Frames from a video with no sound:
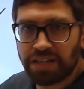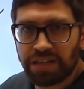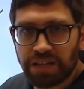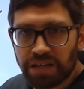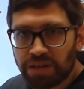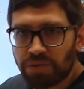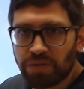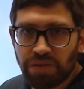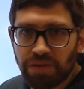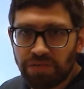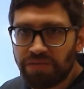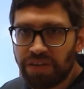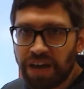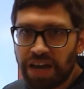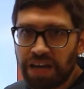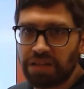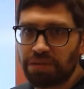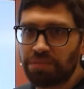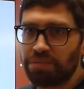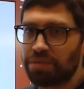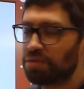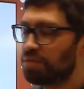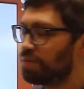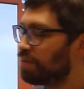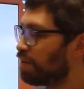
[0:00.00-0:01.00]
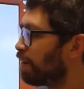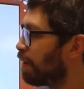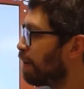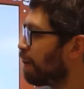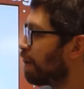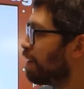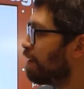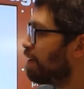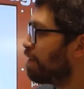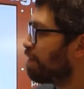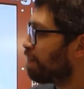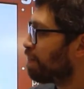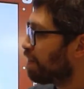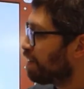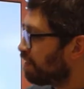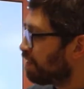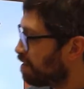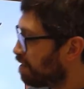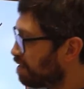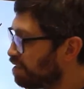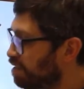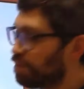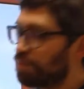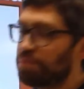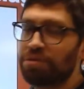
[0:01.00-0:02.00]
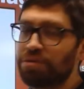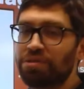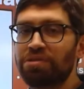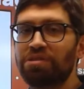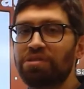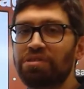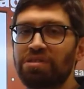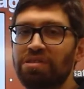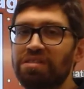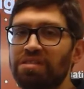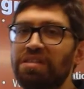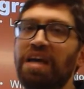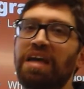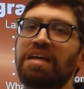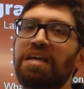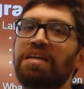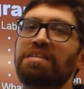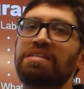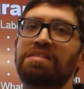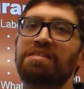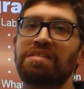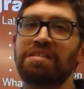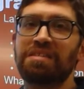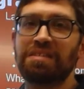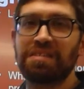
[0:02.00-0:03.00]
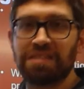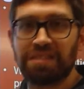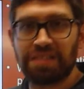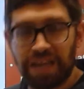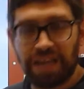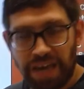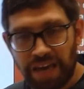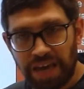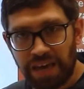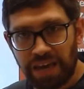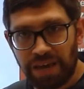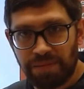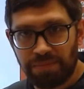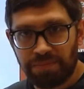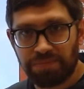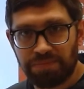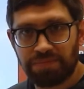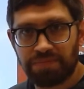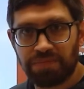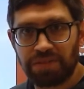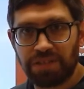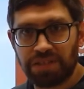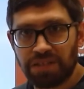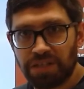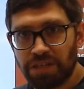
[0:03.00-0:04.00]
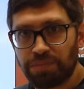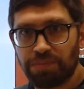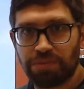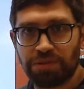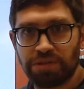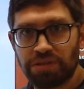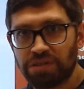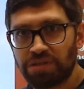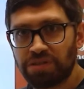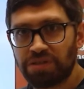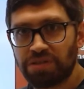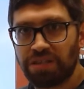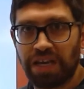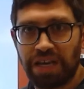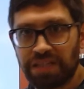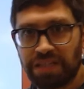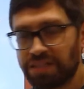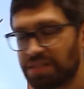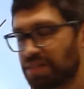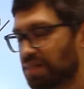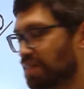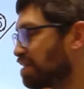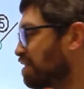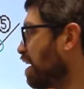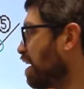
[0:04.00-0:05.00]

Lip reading: and liquid available, the temperature stays the same. The temperature stays the